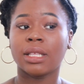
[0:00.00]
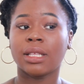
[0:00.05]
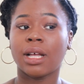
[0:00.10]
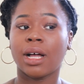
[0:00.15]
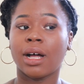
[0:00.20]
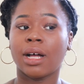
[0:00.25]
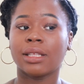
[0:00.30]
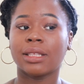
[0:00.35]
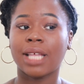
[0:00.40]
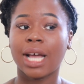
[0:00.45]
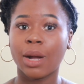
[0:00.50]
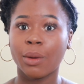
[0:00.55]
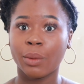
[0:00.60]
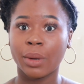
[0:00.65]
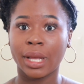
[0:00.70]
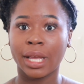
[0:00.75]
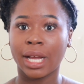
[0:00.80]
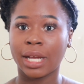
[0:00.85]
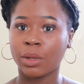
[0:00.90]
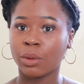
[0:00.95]
That
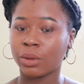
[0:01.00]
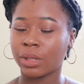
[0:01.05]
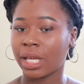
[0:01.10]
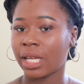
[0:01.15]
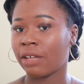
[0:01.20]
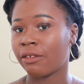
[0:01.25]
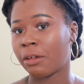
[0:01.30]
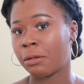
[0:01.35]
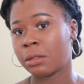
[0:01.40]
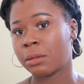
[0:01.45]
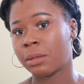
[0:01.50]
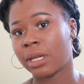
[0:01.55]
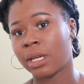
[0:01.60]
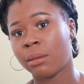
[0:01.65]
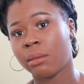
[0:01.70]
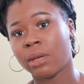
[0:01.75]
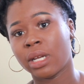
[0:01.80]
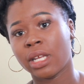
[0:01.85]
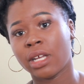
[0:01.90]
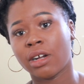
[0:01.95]
way I know that if I'm
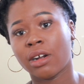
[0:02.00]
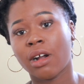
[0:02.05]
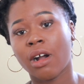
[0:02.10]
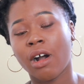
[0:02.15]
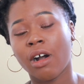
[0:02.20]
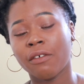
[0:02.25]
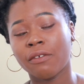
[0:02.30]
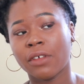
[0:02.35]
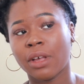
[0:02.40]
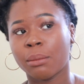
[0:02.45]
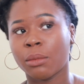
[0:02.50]
spending money on coffee,